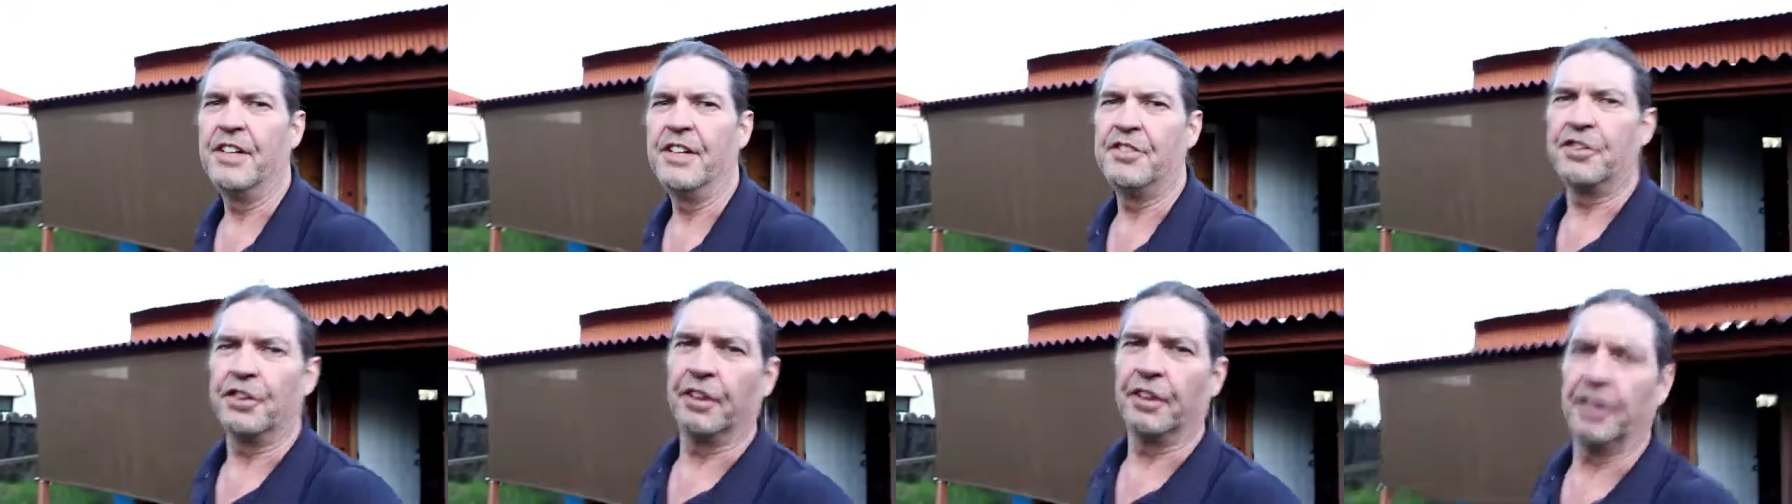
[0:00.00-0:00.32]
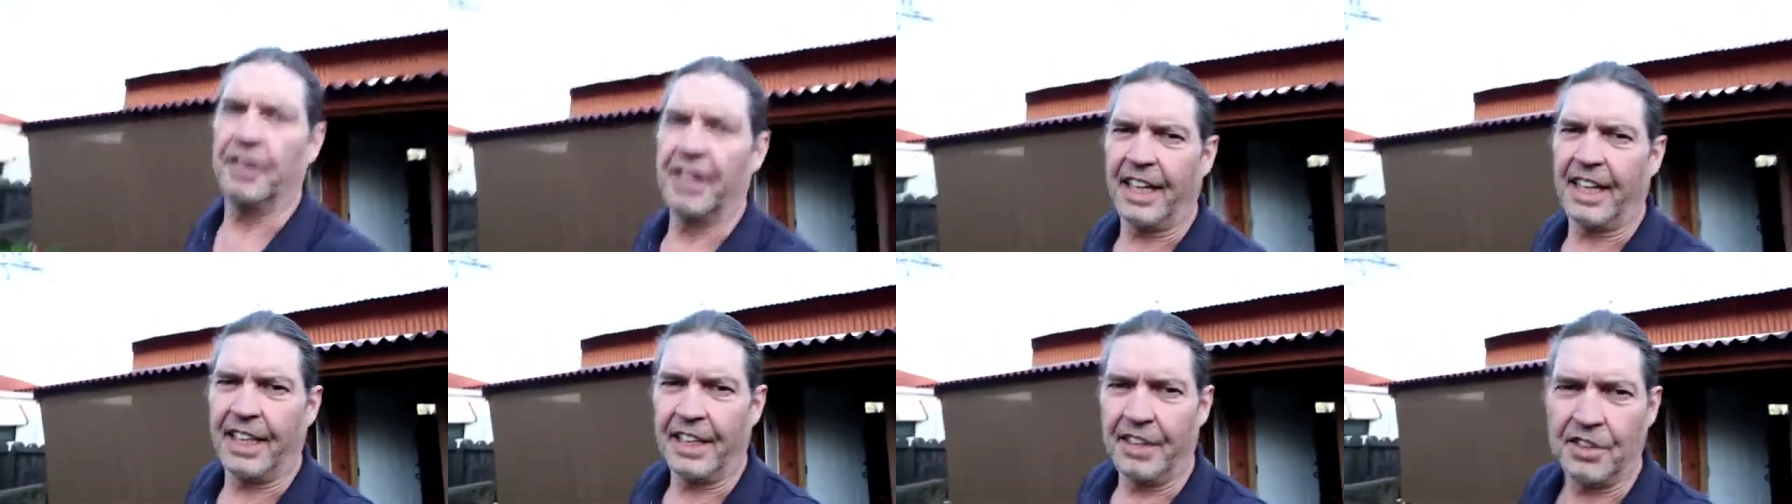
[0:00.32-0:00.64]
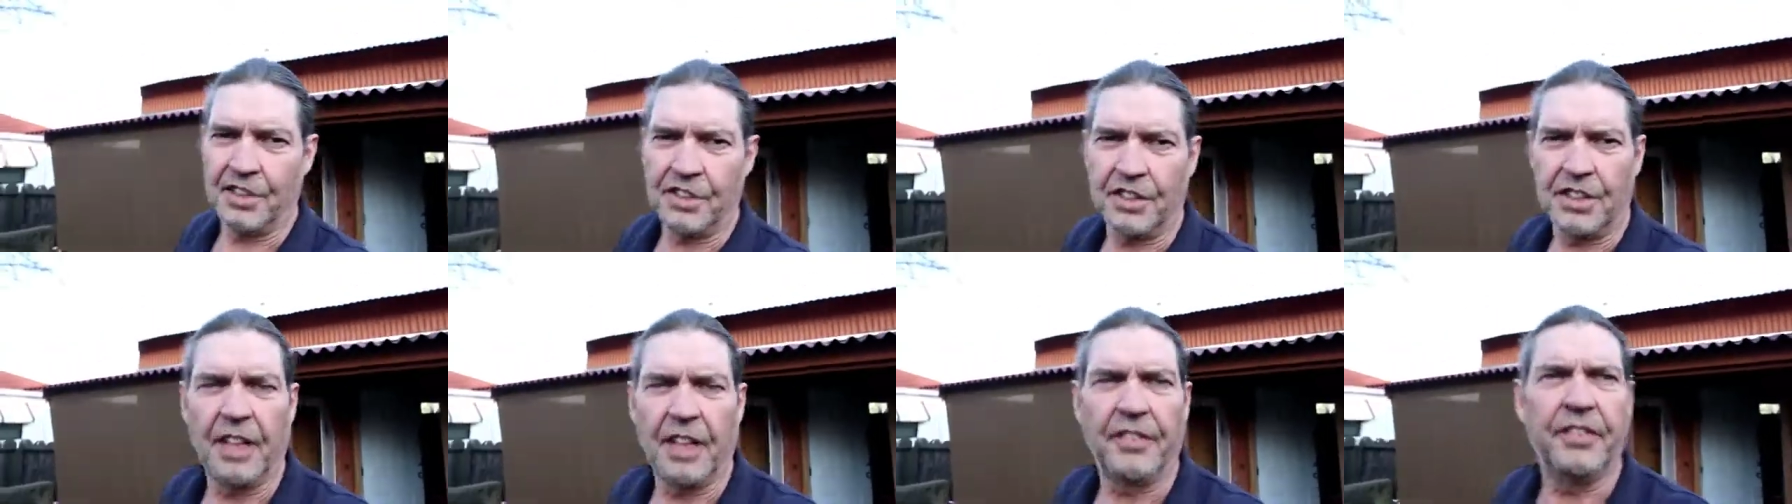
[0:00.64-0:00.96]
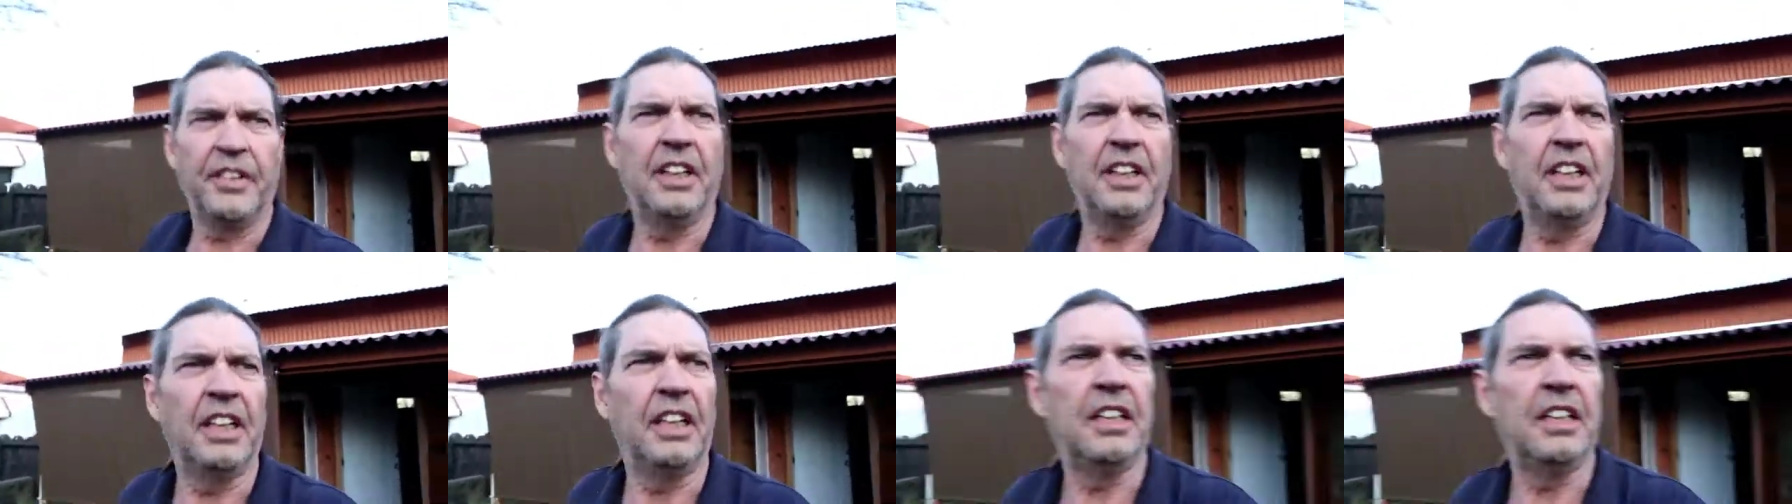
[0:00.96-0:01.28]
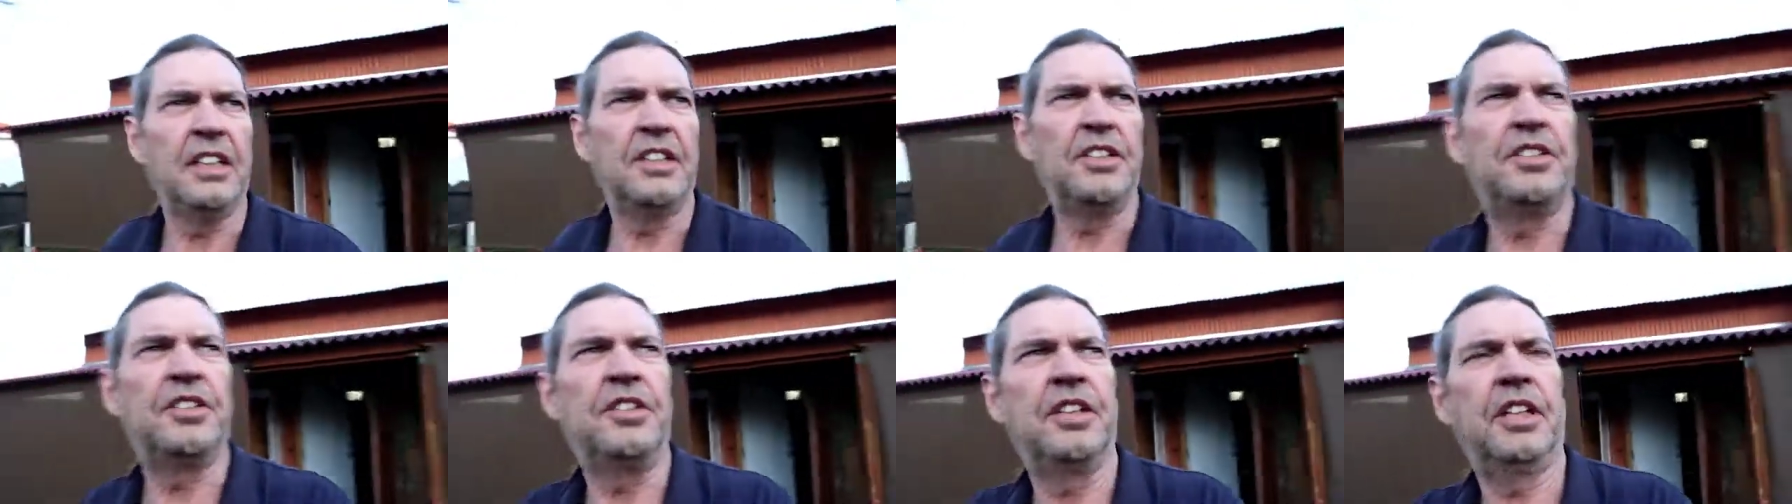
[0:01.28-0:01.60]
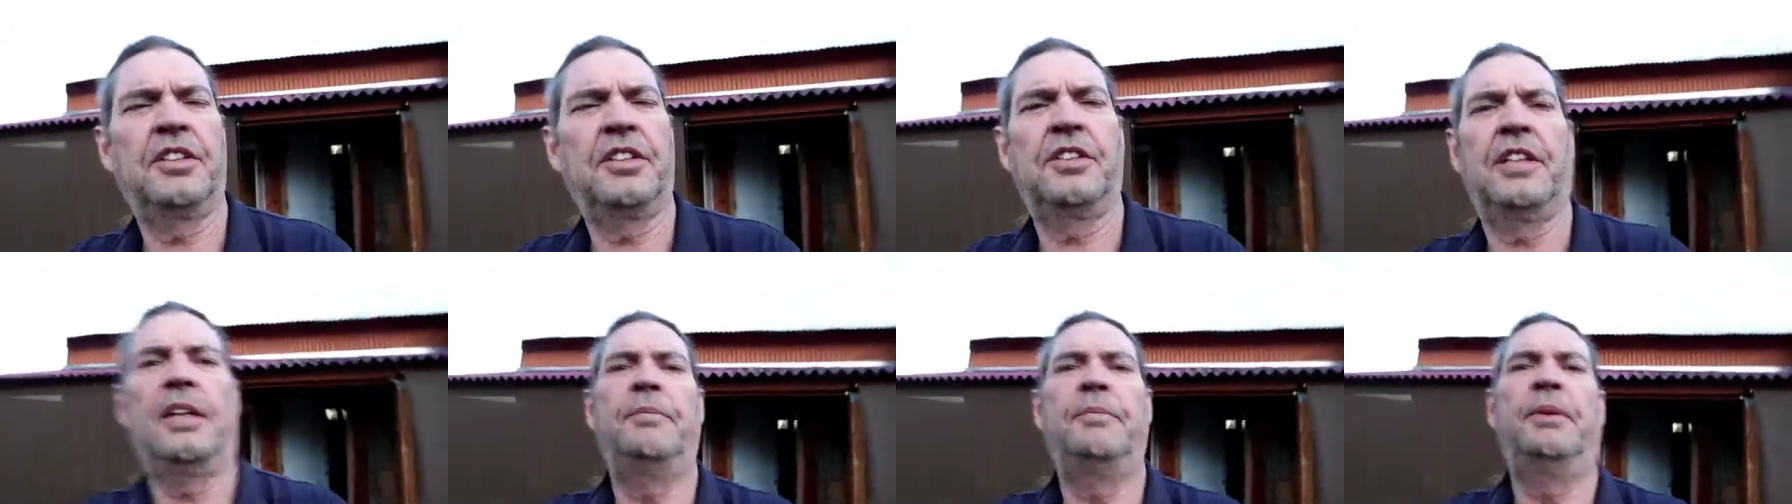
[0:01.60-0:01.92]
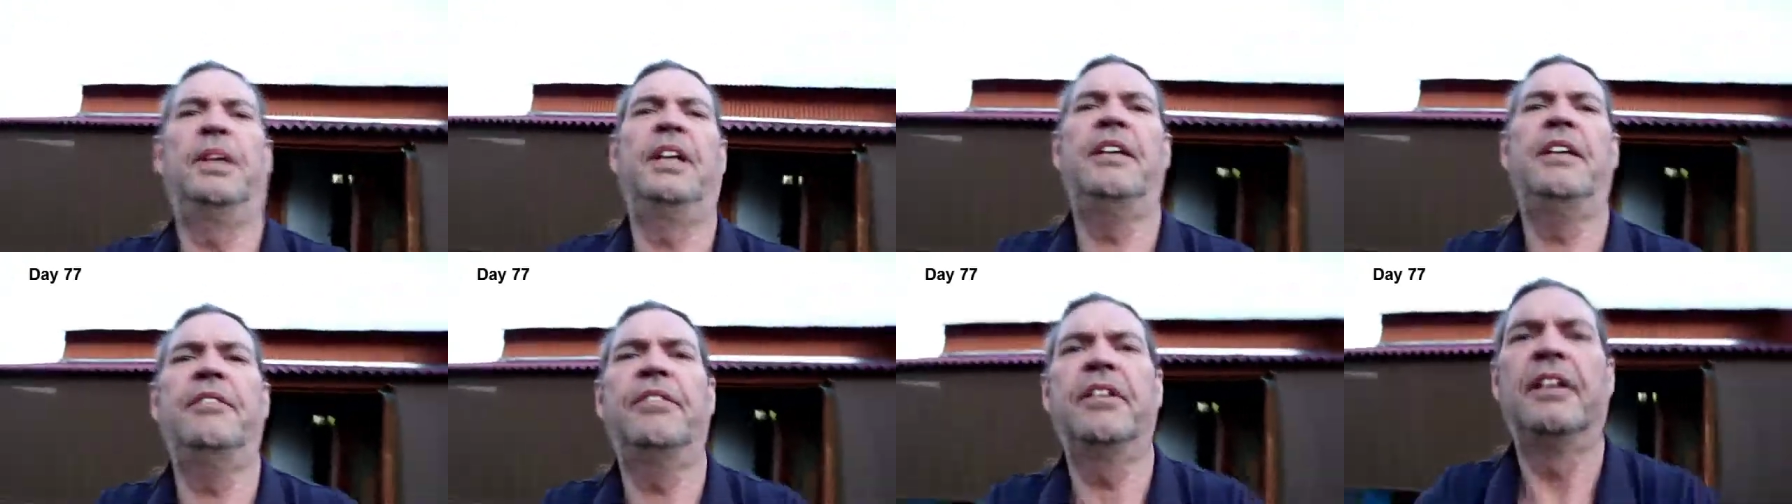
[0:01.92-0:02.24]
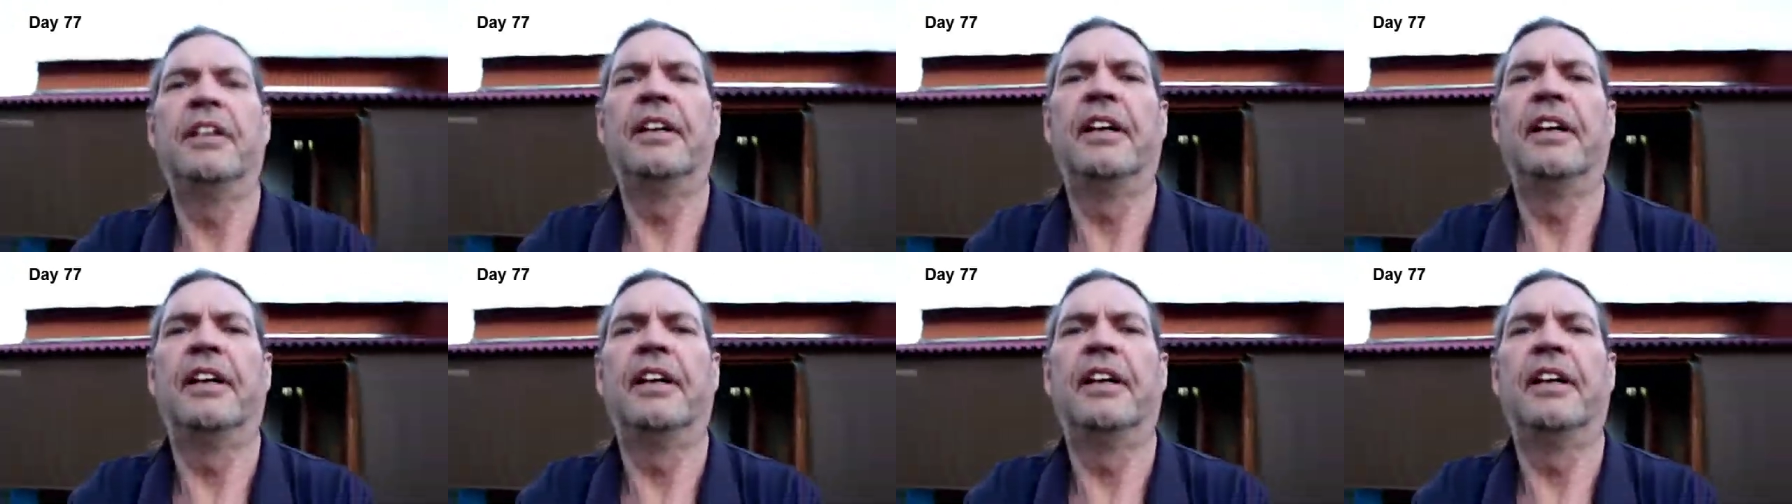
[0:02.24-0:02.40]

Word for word: Adventure, day 76, I believe,